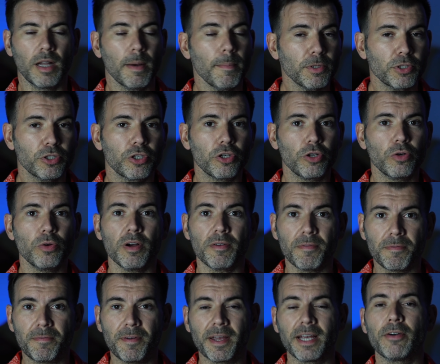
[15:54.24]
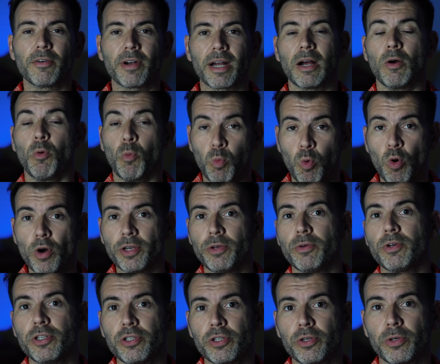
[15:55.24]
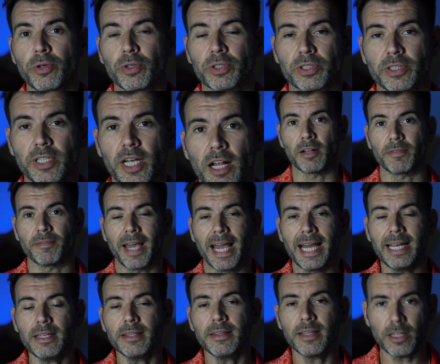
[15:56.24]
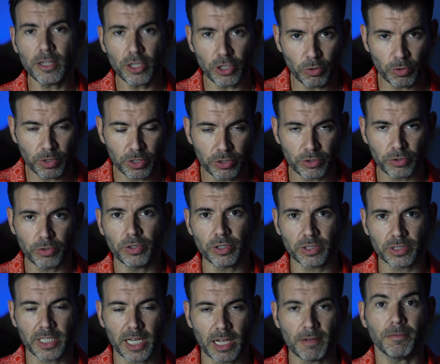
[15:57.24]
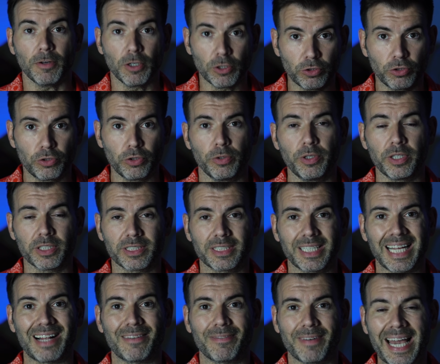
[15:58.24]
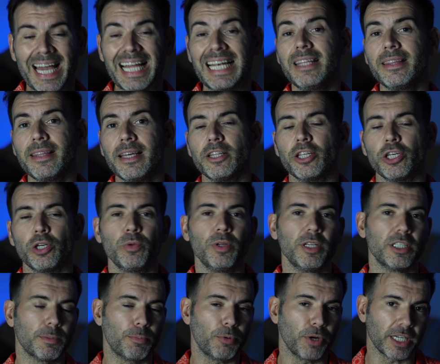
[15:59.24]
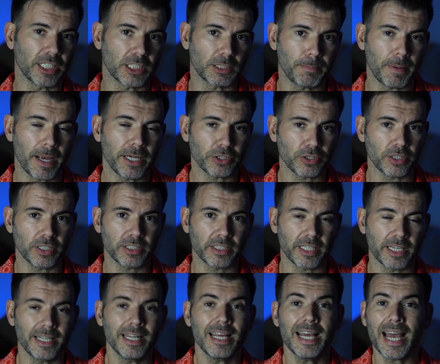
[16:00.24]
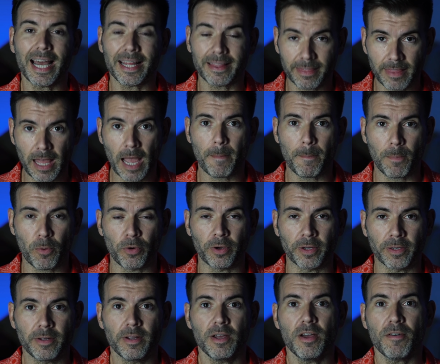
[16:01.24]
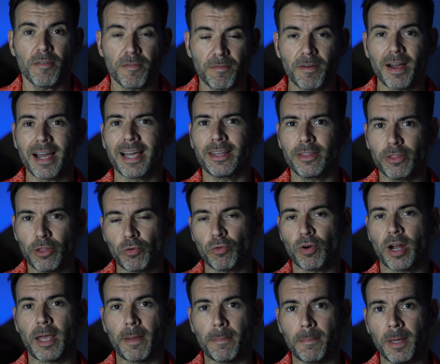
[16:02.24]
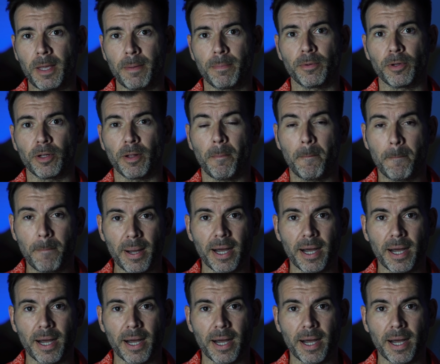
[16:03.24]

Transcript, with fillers: Number 2, figure out what you can do yourself. Anything that you can do yourself, do yourself. Anything that you need to bring a specialist in, at that point, find the right people.